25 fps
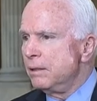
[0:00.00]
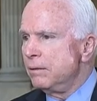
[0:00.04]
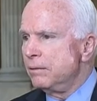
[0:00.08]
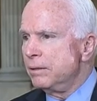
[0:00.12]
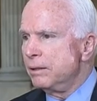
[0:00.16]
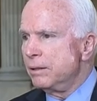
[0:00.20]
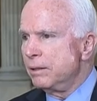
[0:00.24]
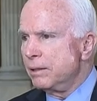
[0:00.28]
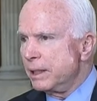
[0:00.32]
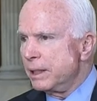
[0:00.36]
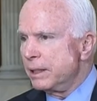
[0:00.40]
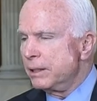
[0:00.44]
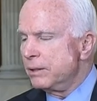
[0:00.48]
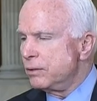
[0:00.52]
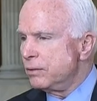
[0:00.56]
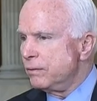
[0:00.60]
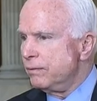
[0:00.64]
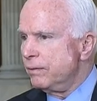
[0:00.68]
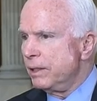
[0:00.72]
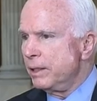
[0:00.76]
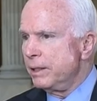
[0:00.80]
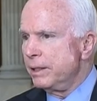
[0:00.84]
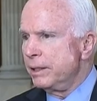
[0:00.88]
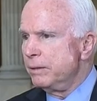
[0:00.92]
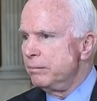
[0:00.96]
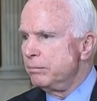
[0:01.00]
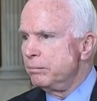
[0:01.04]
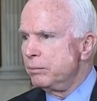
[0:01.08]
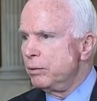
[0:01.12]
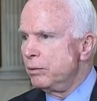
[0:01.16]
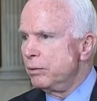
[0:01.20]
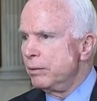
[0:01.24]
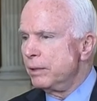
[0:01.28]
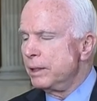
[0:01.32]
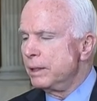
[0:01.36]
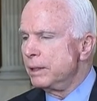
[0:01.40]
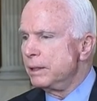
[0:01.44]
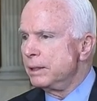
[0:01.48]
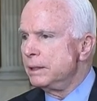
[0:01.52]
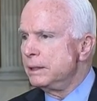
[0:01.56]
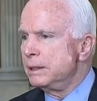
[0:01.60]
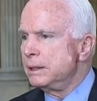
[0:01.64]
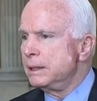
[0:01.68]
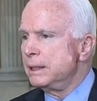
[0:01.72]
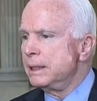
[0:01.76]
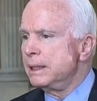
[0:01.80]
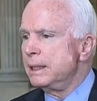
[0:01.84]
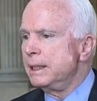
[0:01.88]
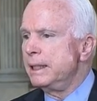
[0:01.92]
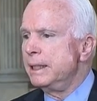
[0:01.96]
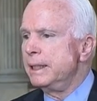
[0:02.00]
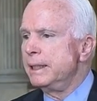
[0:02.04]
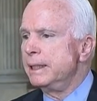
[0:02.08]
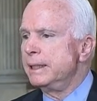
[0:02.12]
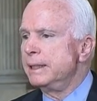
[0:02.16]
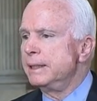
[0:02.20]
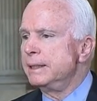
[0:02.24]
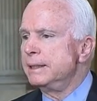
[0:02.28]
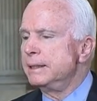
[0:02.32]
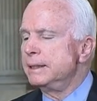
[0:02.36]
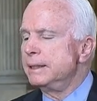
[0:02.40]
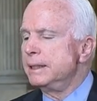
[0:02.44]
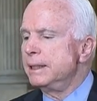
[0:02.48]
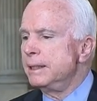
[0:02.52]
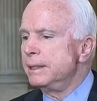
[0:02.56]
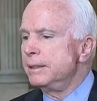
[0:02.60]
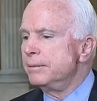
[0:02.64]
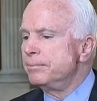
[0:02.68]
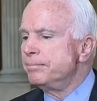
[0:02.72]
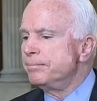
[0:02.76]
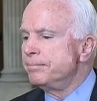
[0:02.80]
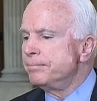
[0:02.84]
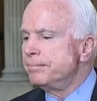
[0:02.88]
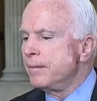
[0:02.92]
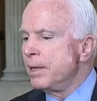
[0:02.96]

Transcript: We think it's very important, and